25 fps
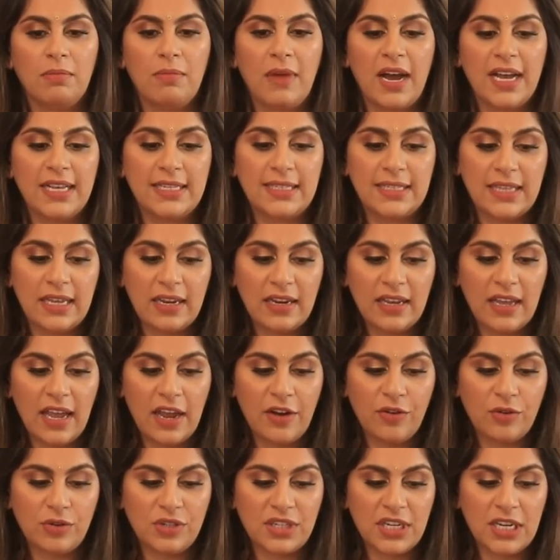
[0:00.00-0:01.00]
my
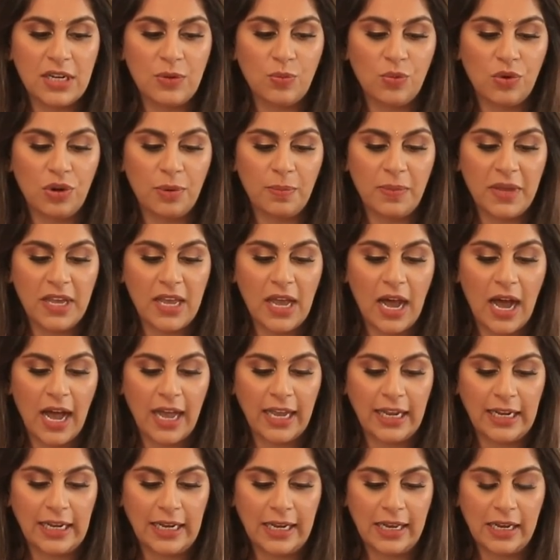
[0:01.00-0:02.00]
skincare routine would be
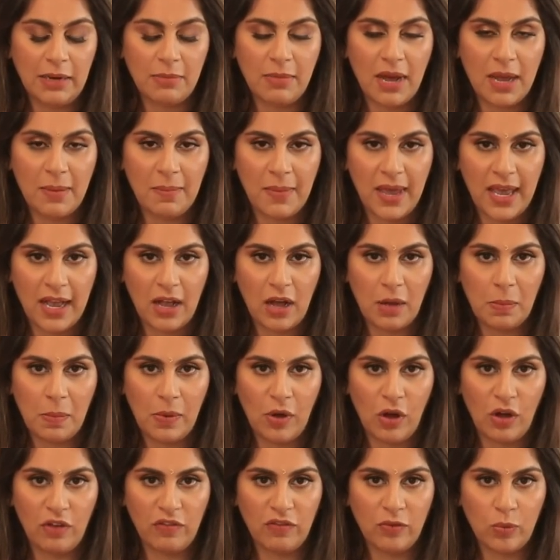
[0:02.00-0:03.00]
I clean my makeup
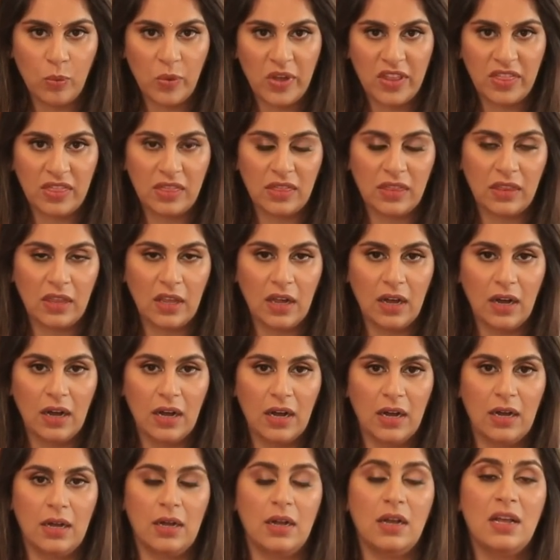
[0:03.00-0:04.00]
off with
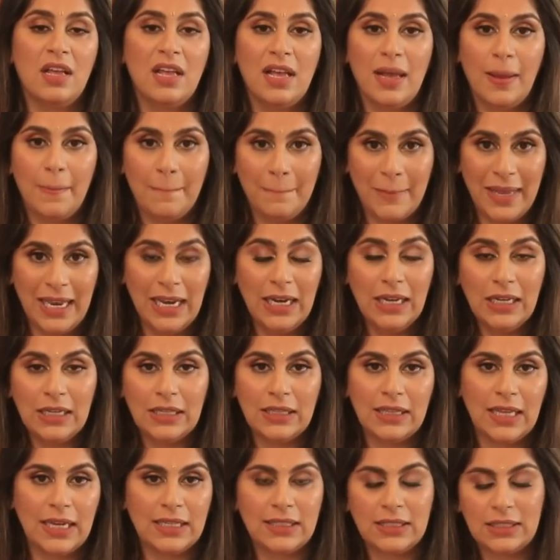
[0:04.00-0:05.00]
uh, milk
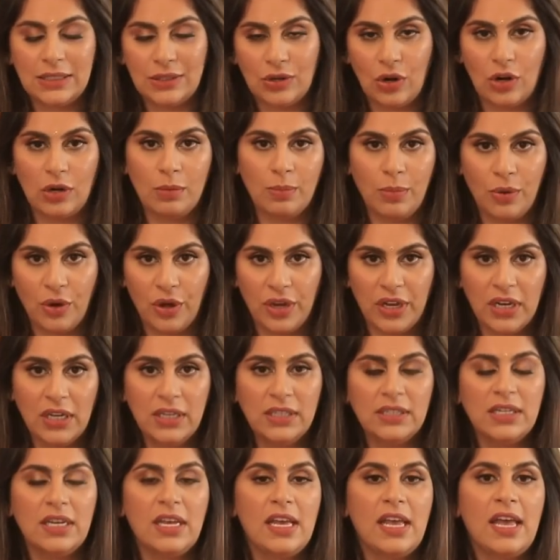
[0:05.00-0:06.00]
that's not
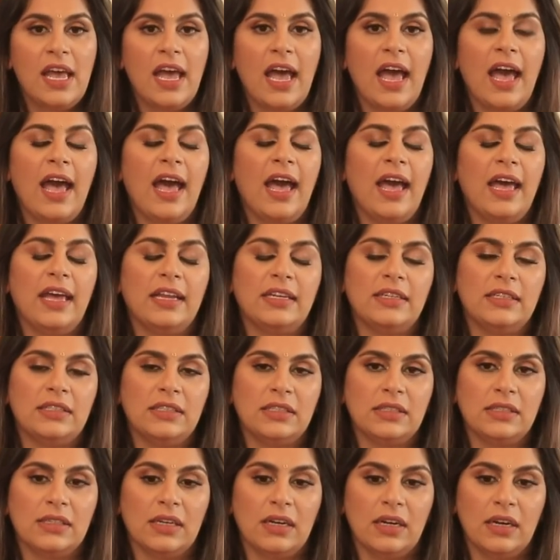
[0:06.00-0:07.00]
boiled
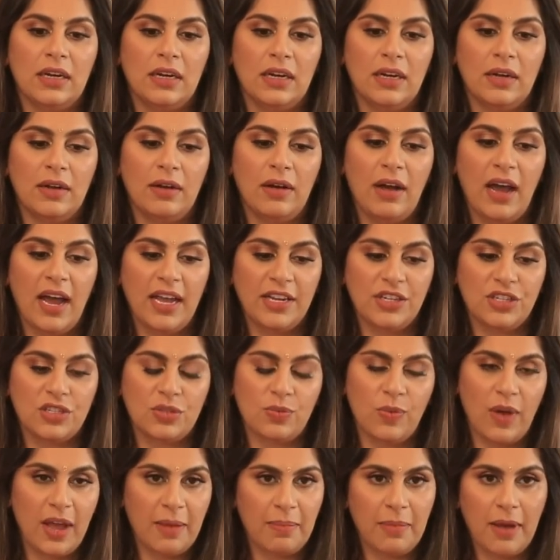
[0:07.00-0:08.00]
and uh, I
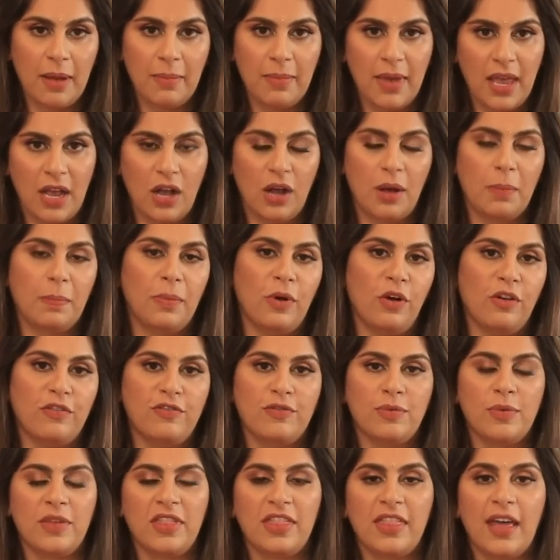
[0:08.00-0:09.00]
just wipe my makeup
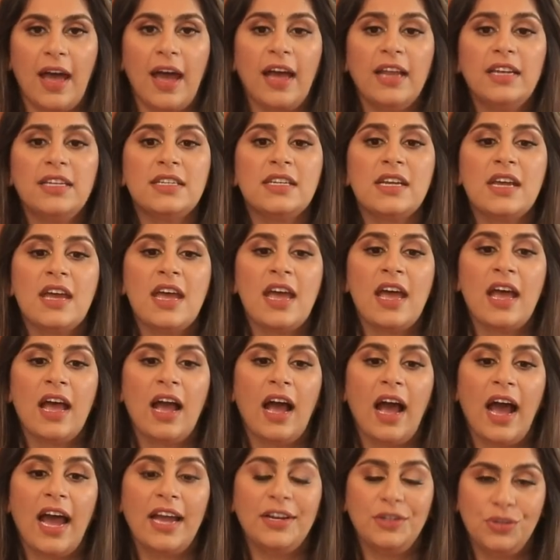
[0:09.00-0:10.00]
off with that.
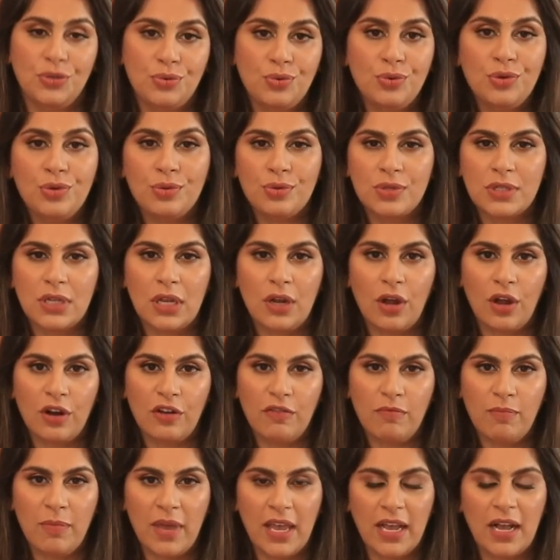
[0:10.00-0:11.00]
I do use a
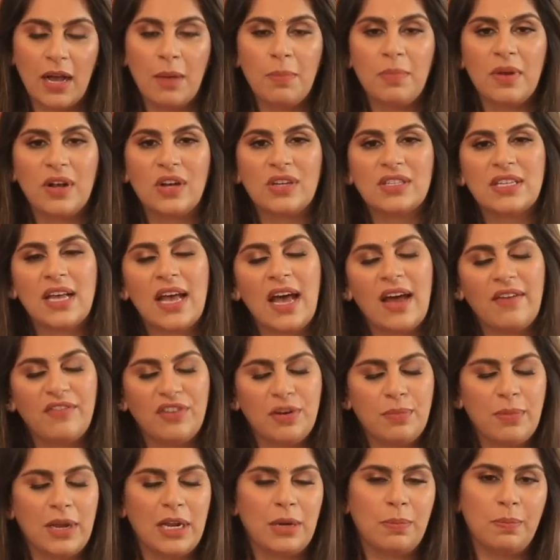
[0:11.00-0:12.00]
lot of makeup because I
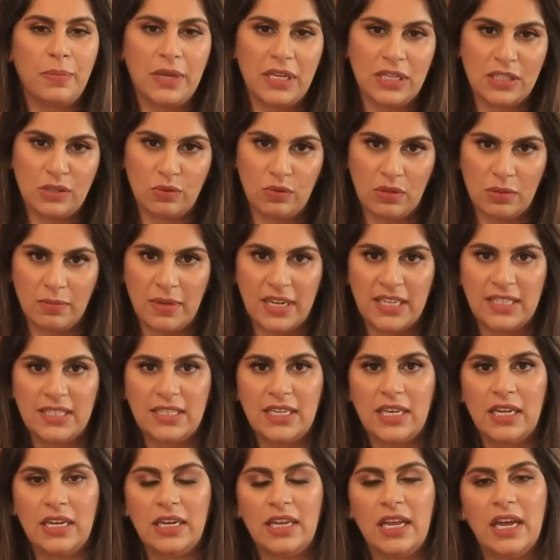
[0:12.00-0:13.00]
haven't made peace with my
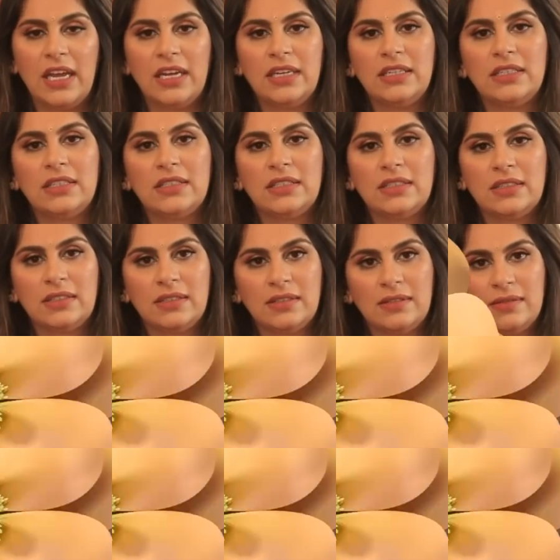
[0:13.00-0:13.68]
skin yet.